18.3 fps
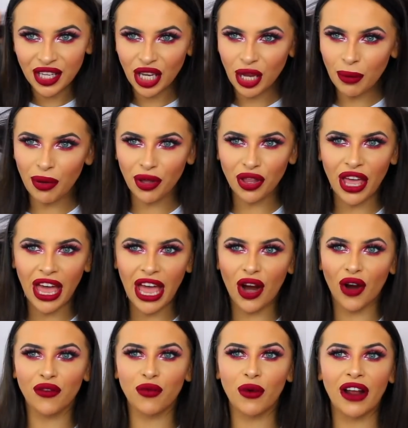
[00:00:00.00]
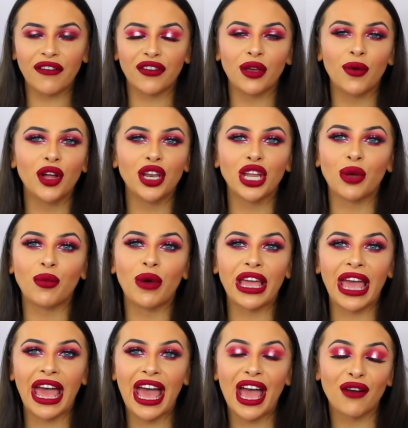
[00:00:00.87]
You can pull your hair off wherever you want. You can
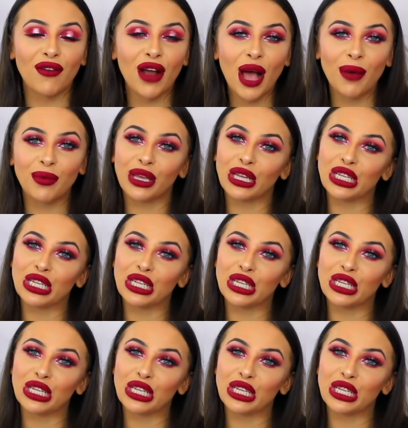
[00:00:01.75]
wear your hair up.